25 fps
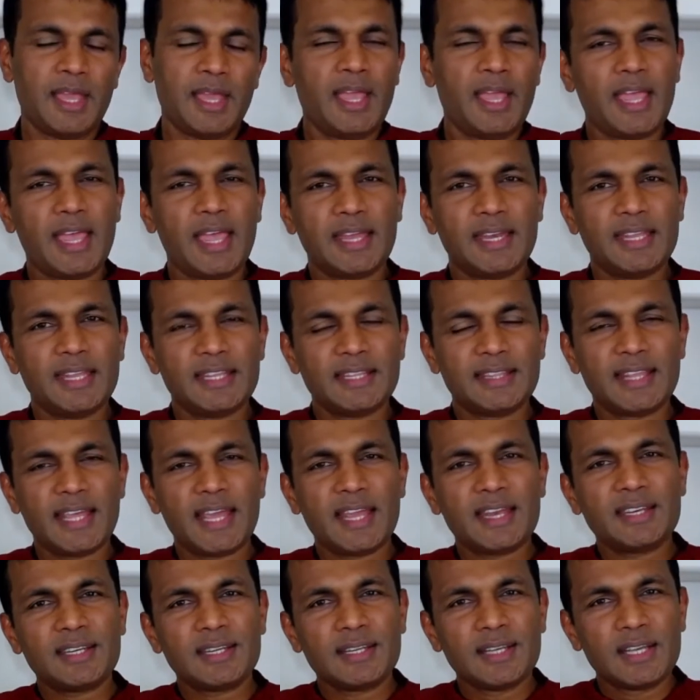And he
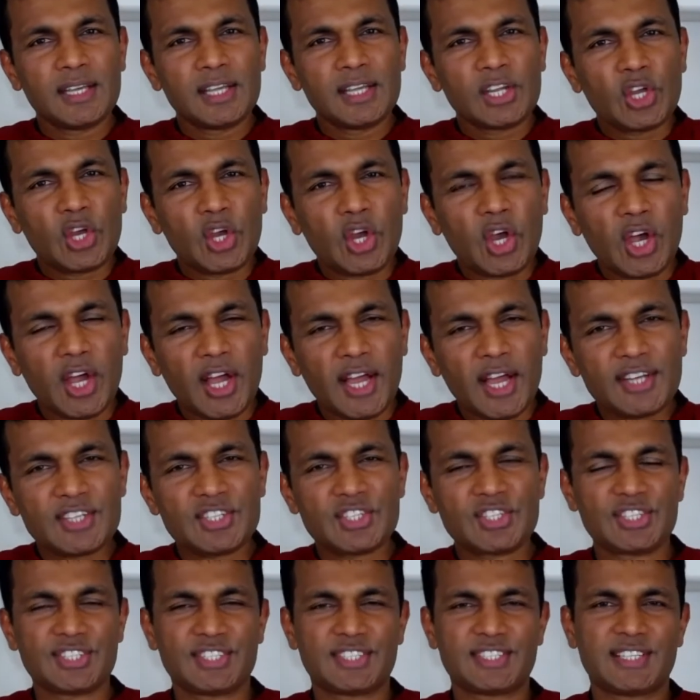then
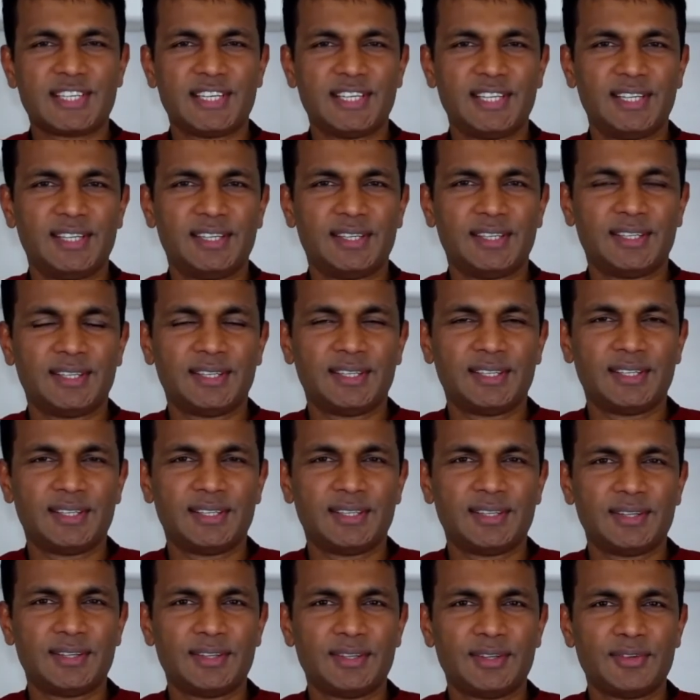consciously,
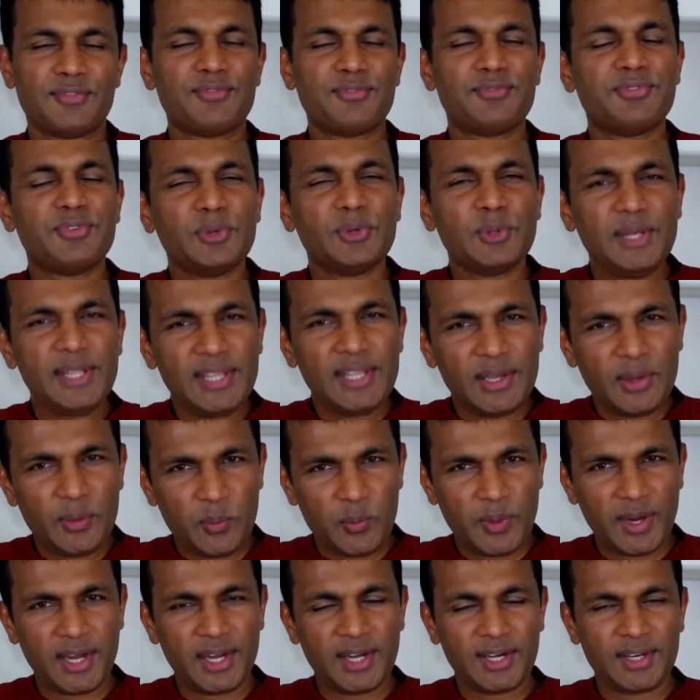fully
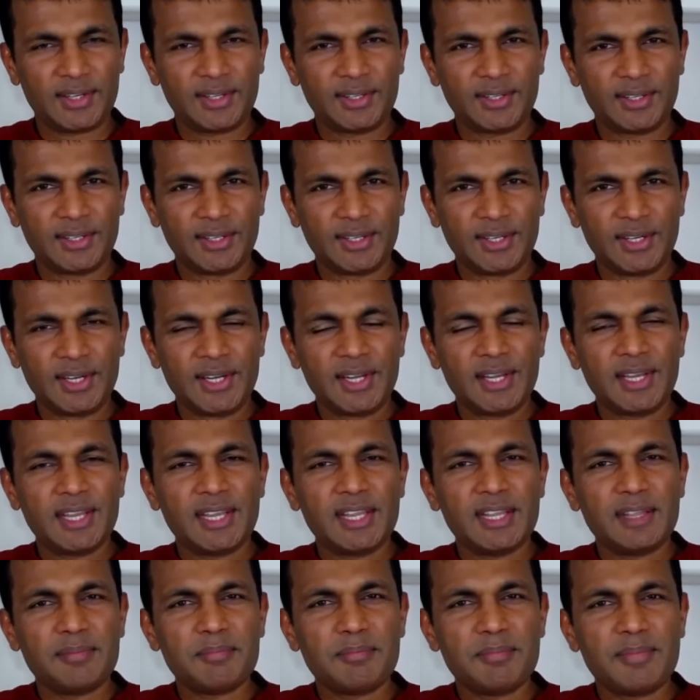aware,
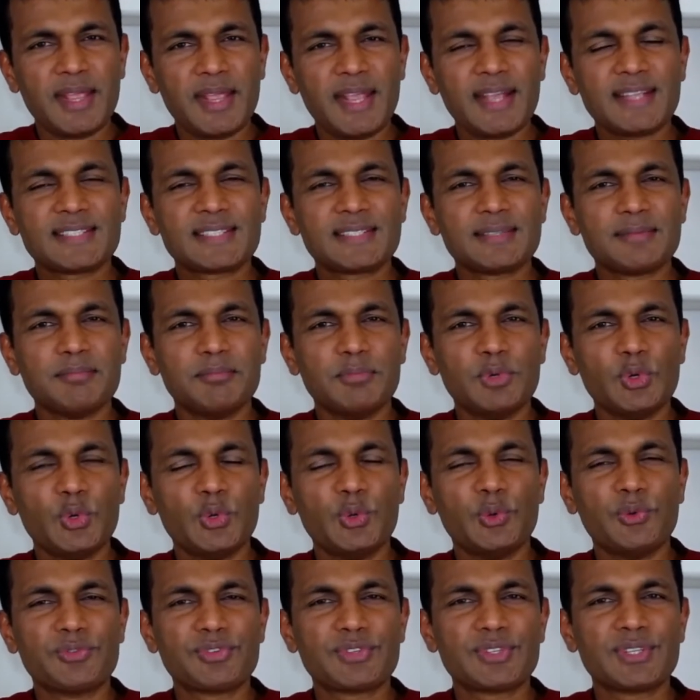he makes
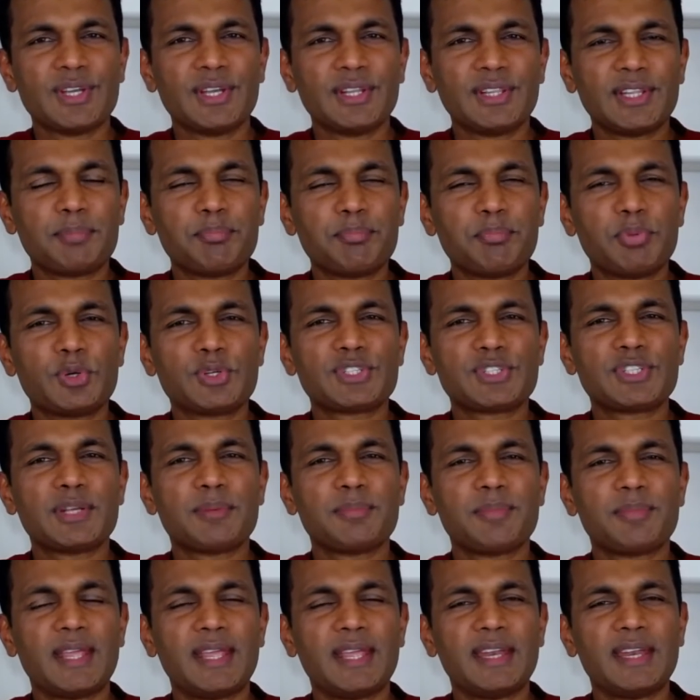moves that puts
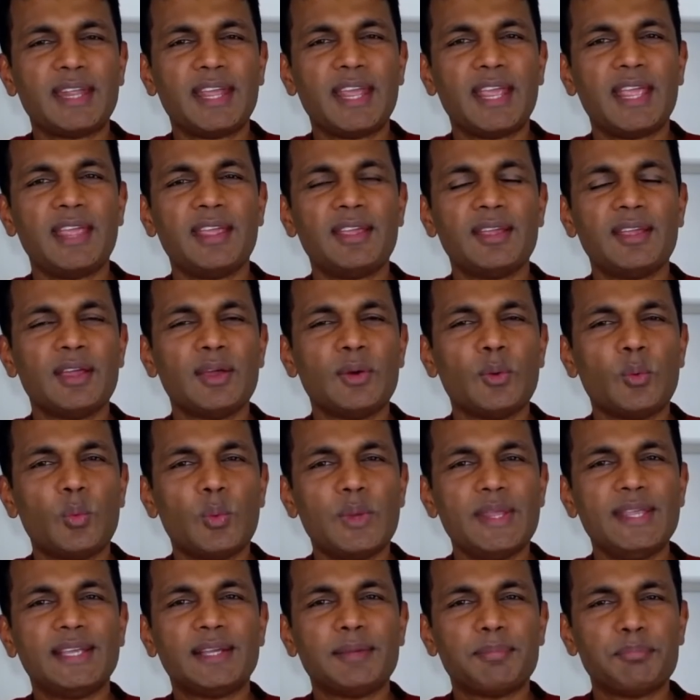him in a
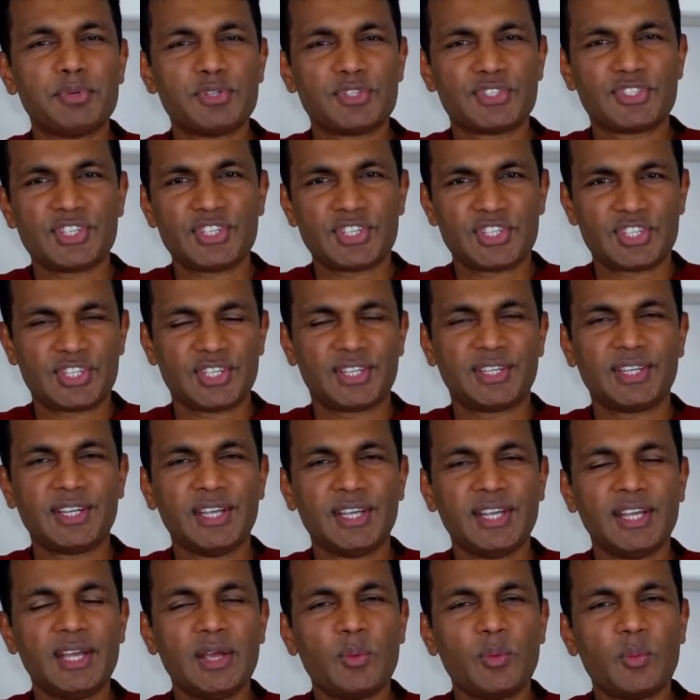weak position
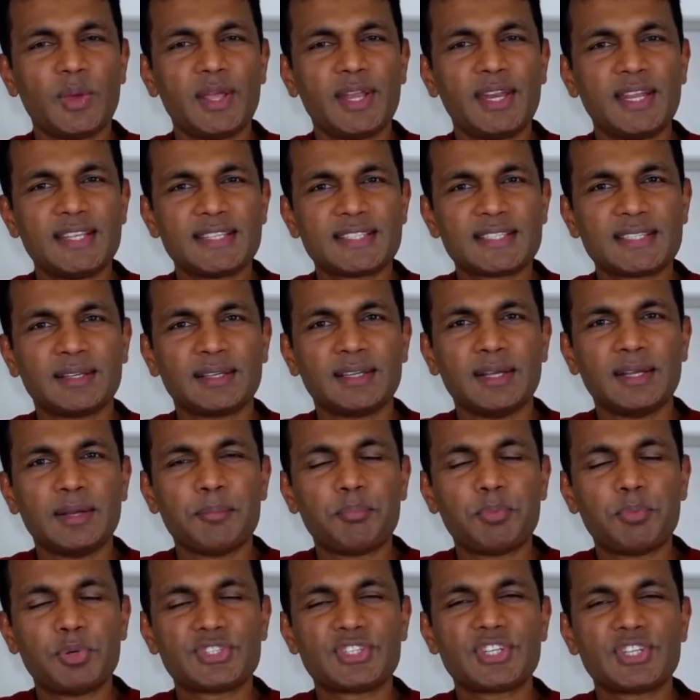where he's
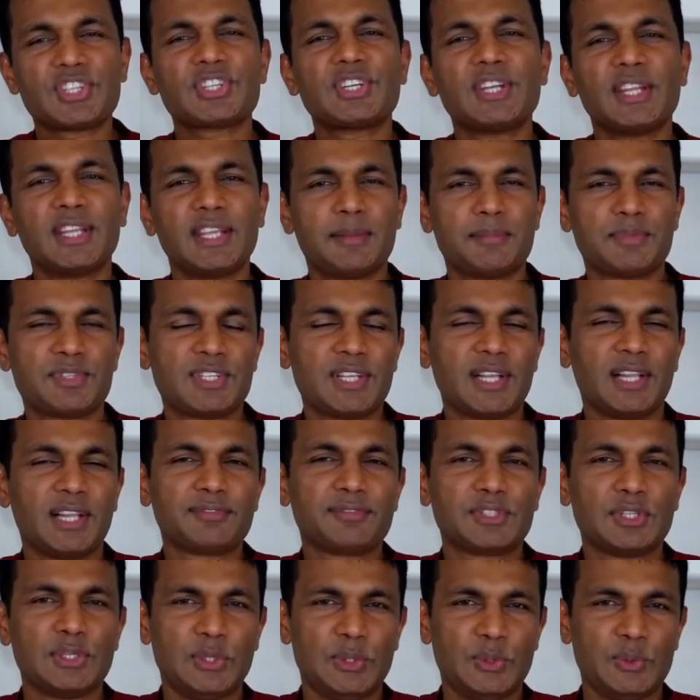positioning
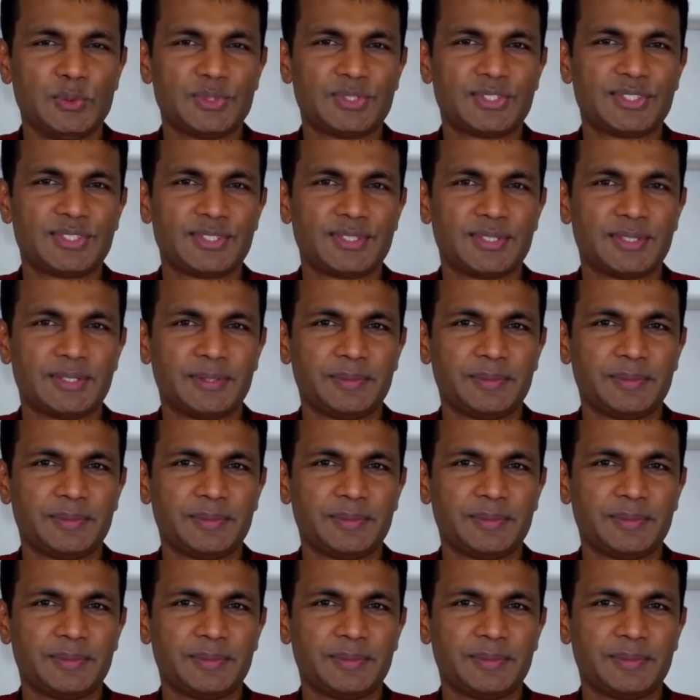himself to lose.